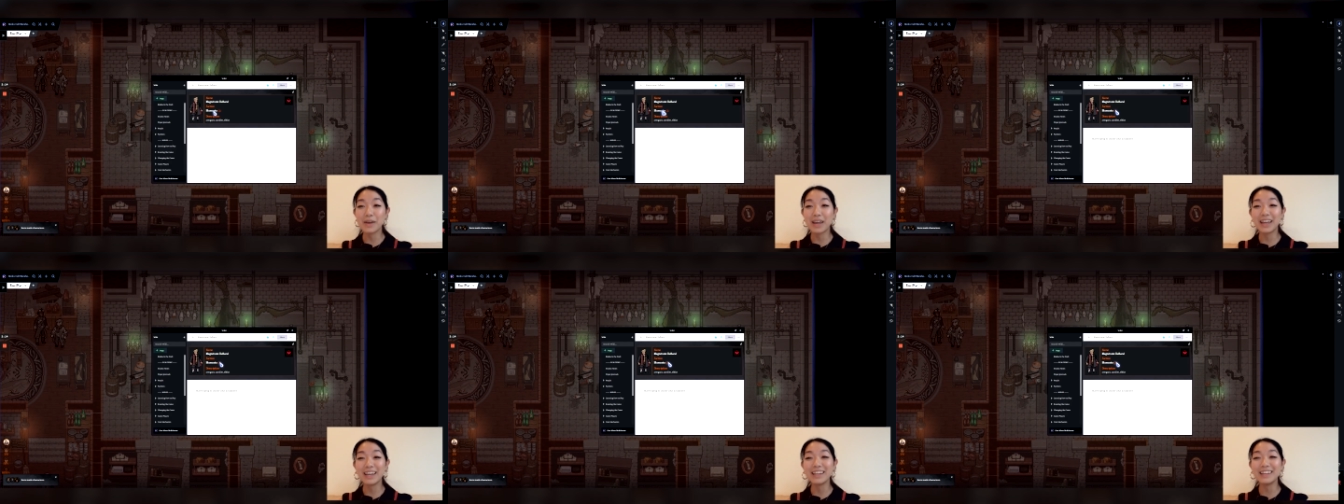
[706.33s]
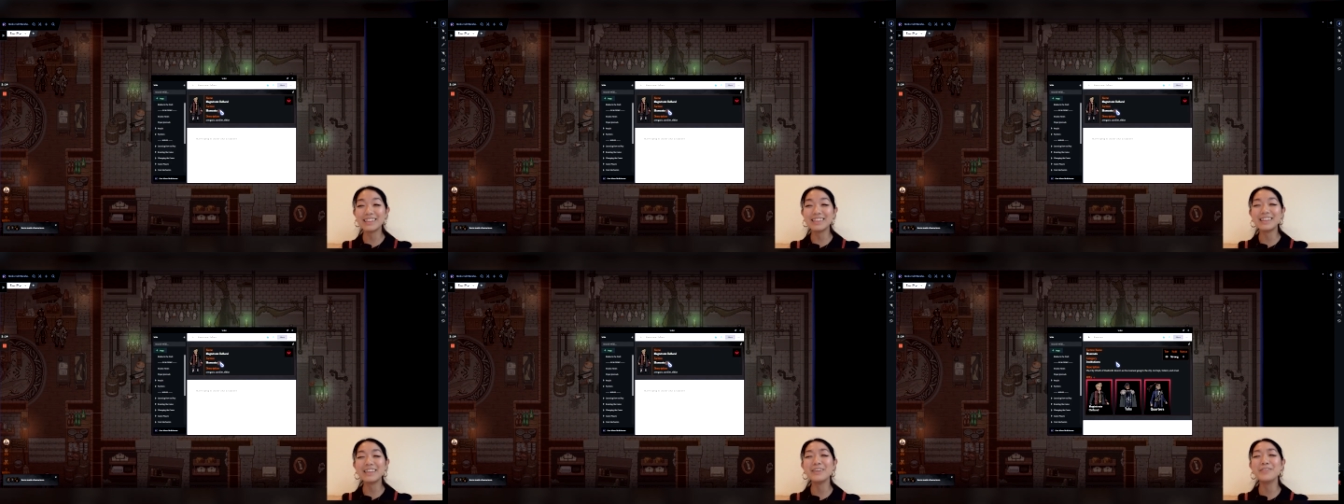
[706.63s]

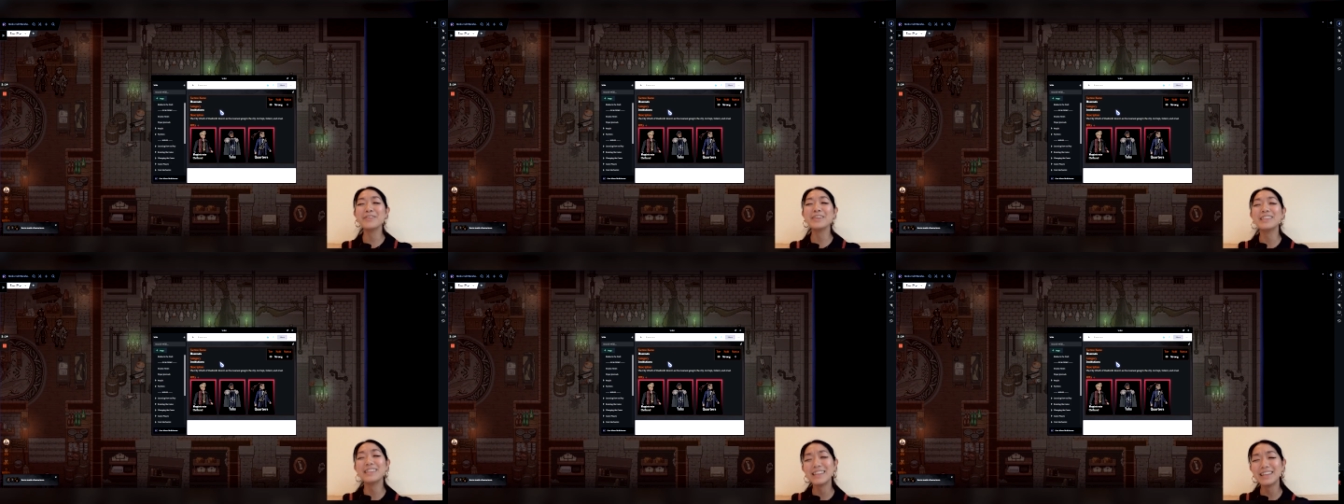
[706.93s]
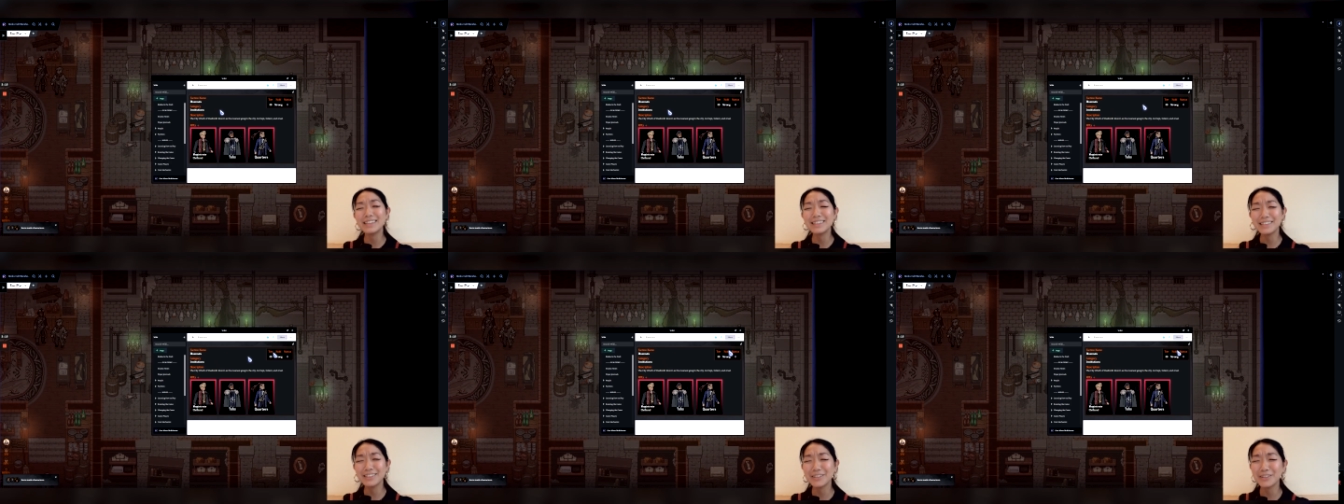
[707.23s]
it even
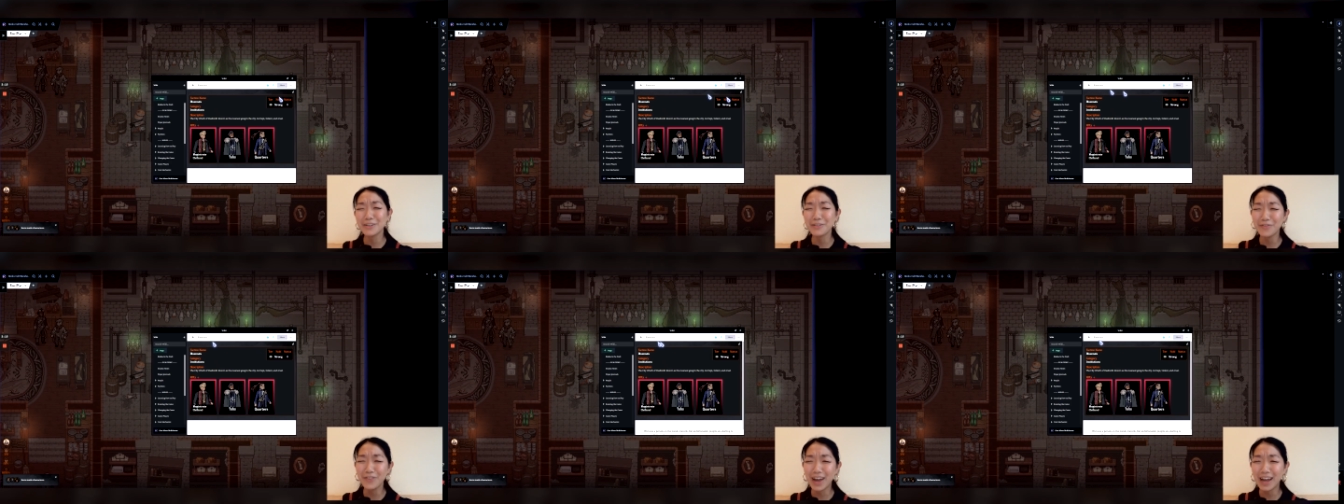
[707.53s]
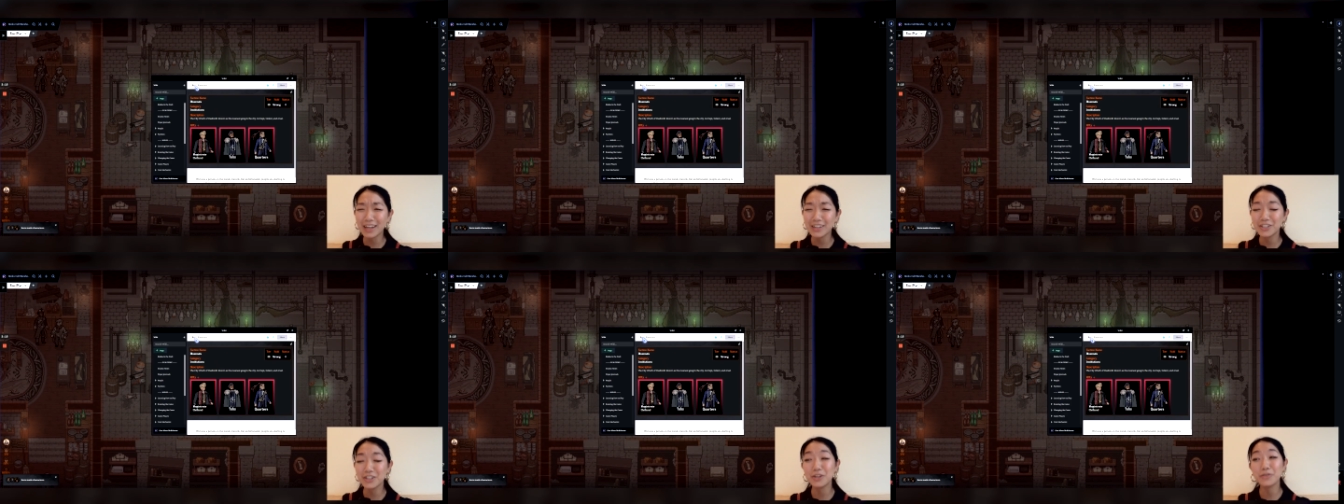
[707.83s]
links to their
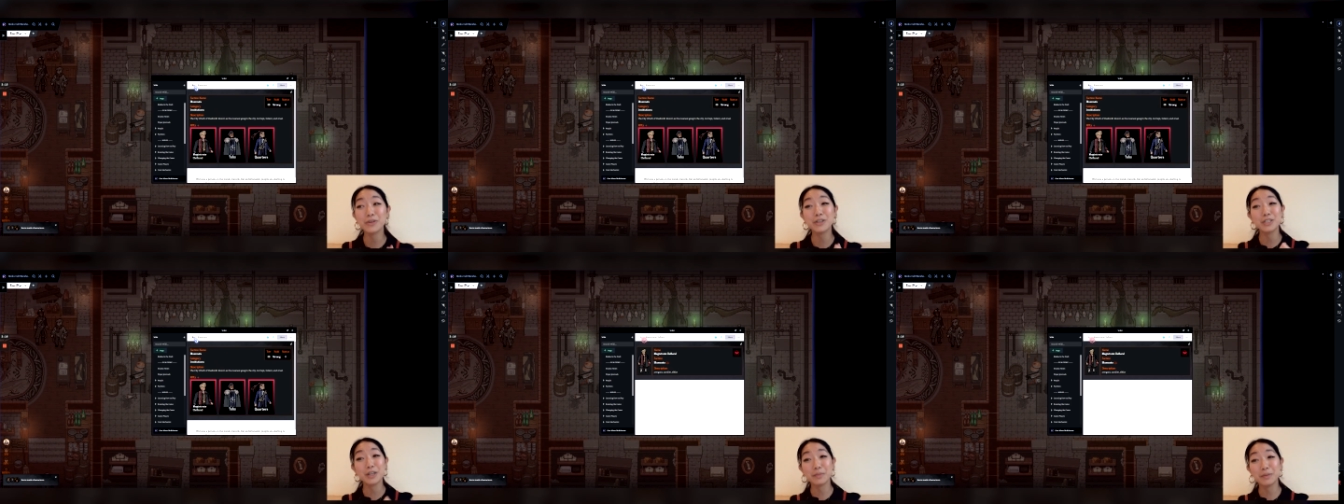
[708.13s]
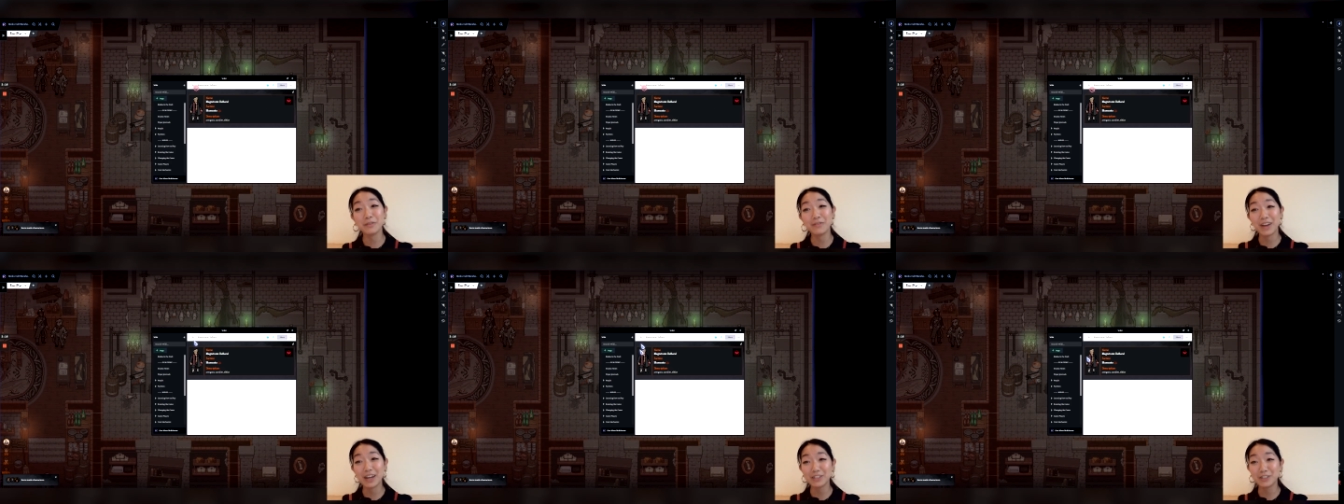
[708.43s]
faction. We're gonna talk
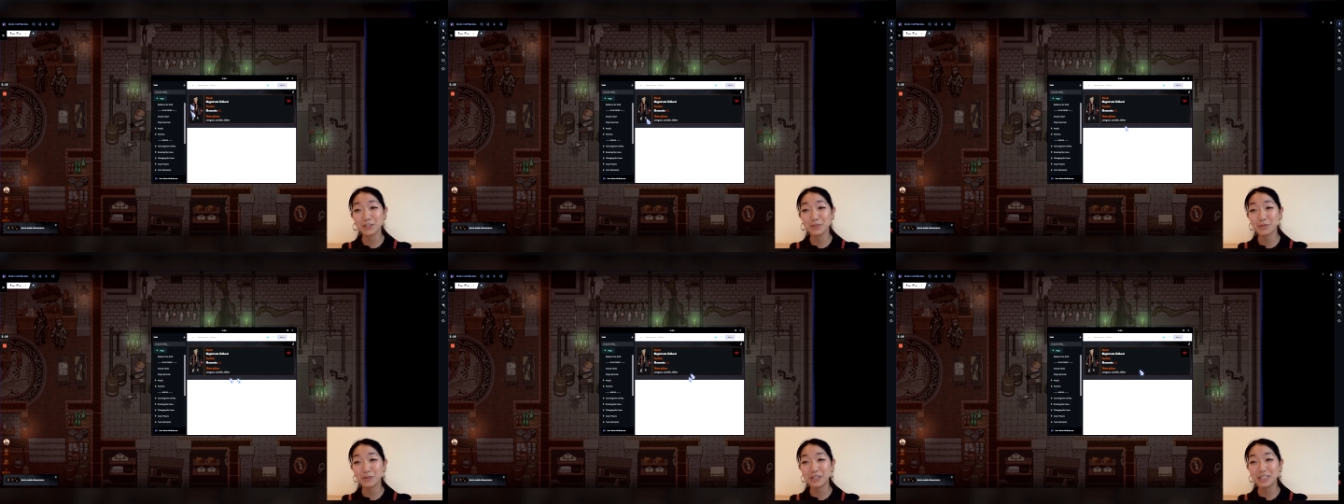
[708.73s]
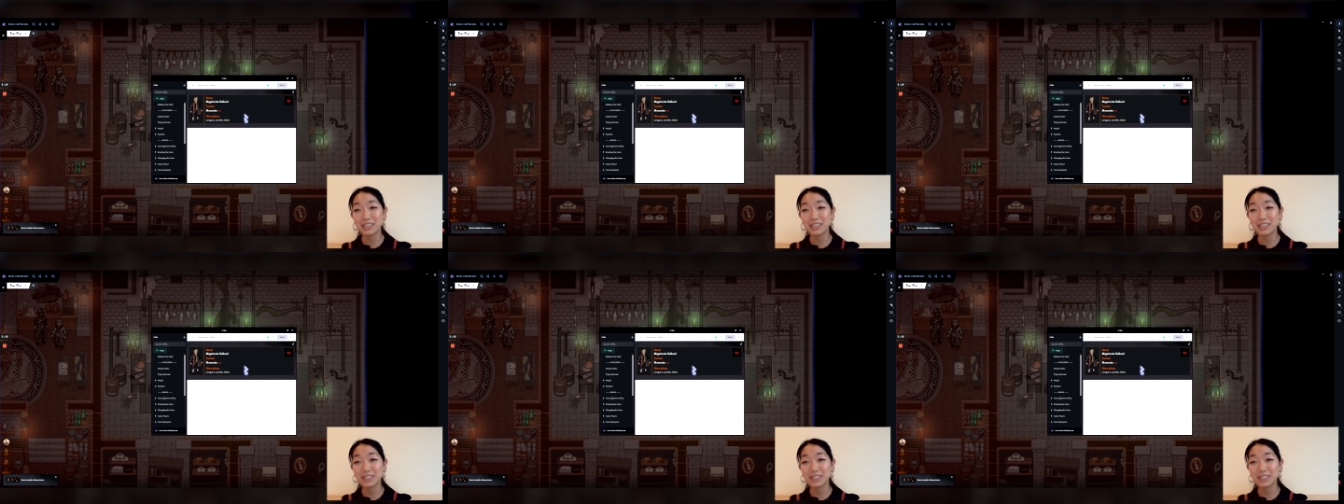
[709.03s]
about factions more in a